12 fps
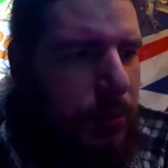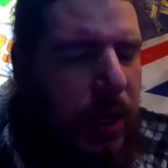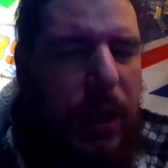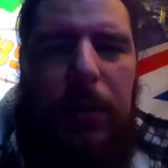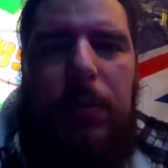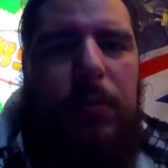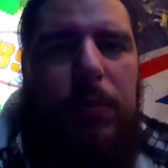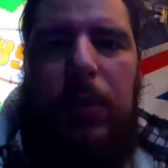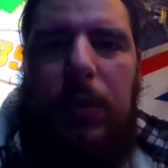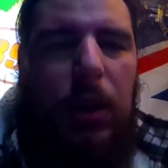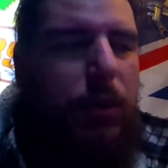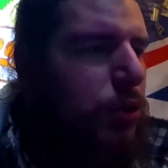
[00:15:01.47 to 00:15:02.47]
yeah,
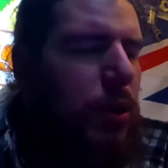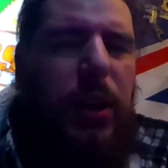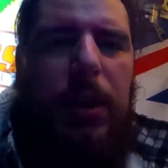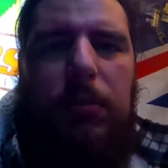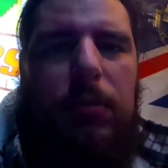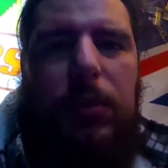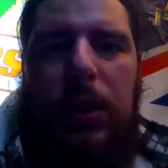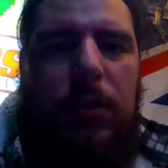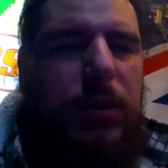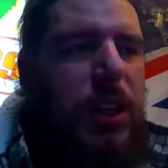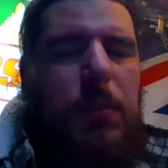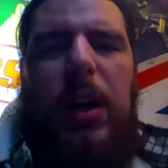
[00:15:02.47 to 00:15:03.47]
go try them.
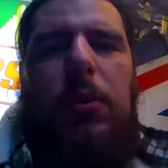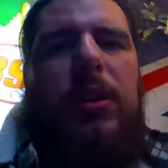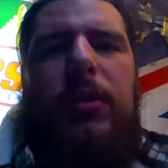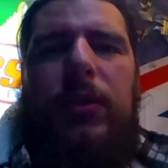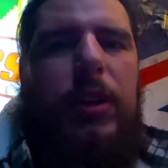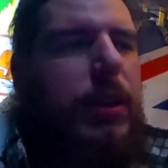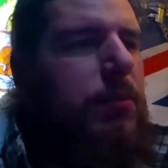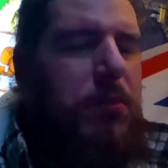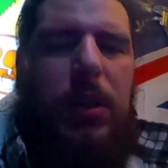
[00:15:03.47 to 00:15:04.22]
Don't take my word for it.